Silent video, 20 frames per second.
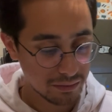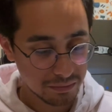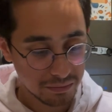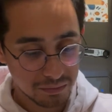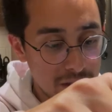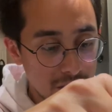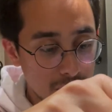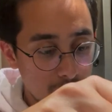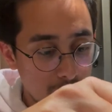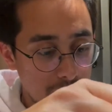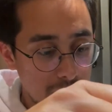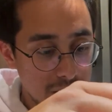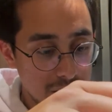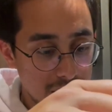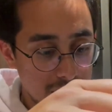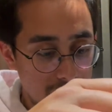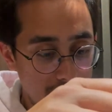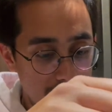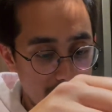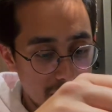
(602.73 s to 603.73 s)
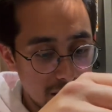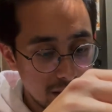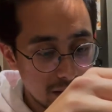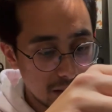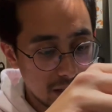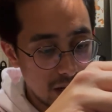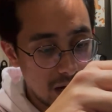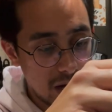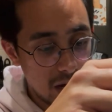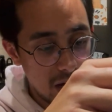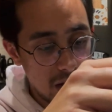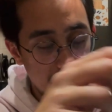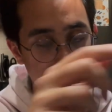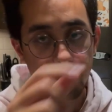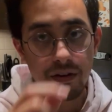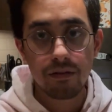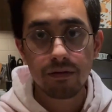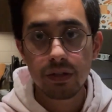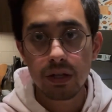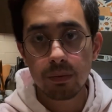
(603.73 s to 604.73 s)
This one is saying it's got
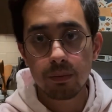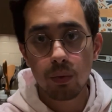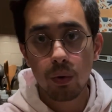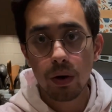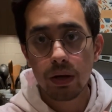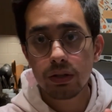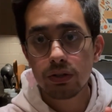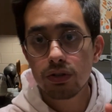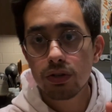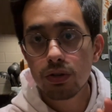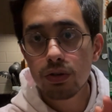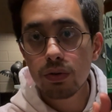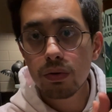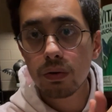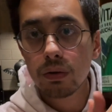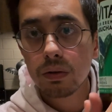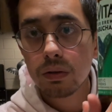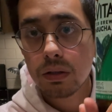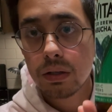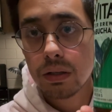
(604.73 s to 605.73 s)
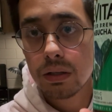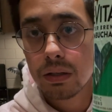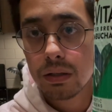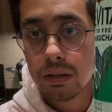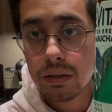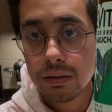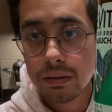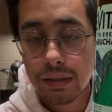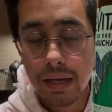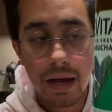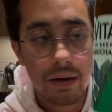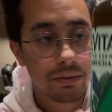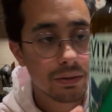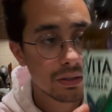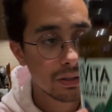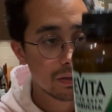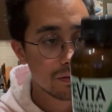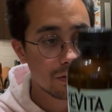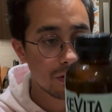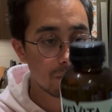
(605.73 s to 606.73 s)
15.2
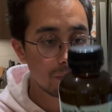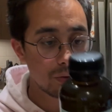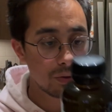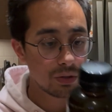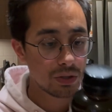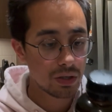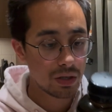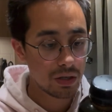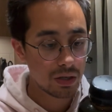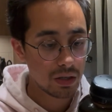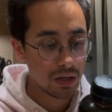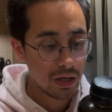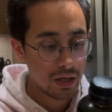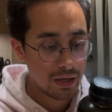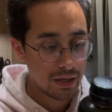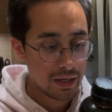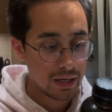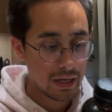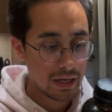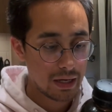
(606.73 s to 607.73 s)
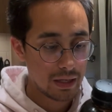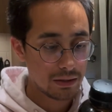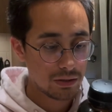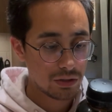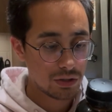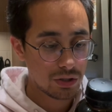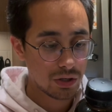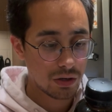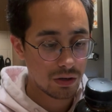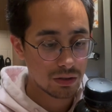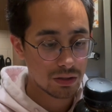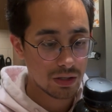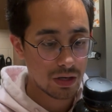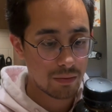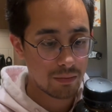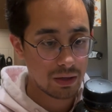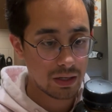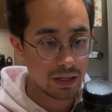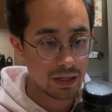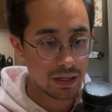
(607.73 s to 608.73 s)
ounces of kombucha and the sugar is
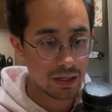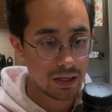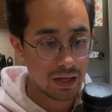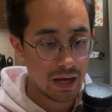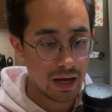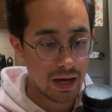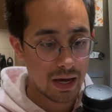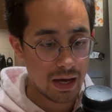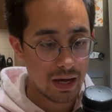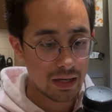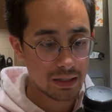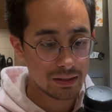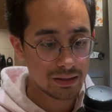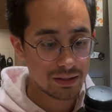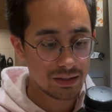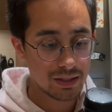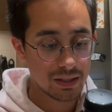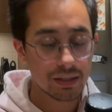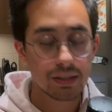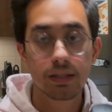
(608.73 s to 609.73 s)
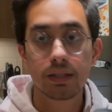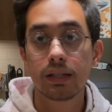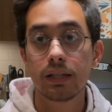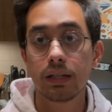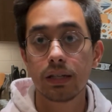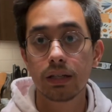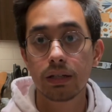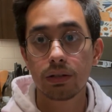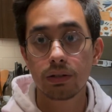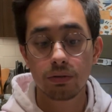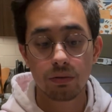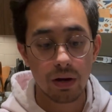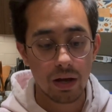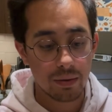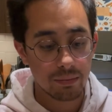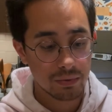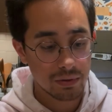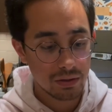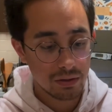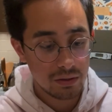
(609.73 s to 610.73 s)
coming in at 16
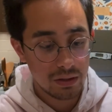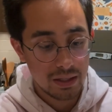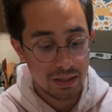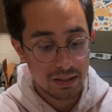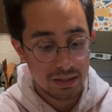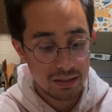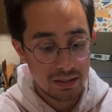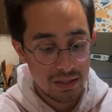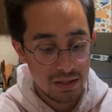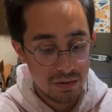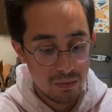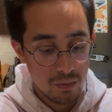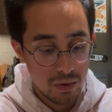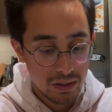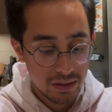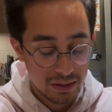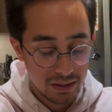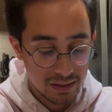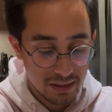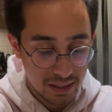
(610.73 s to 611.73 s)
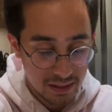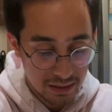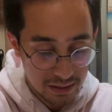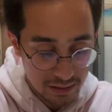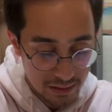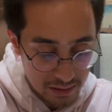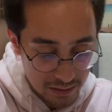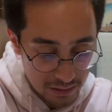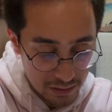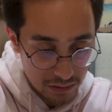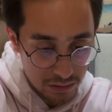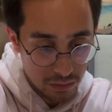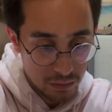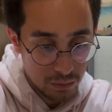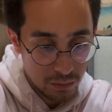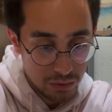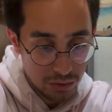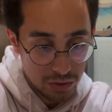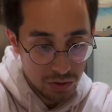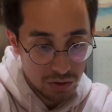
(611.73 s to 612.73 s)
grams. So let's see what the tests
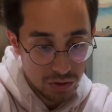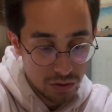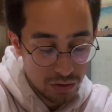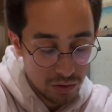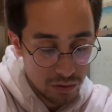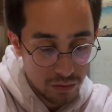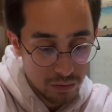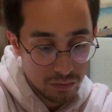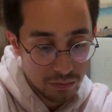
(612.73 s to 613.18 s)
will show.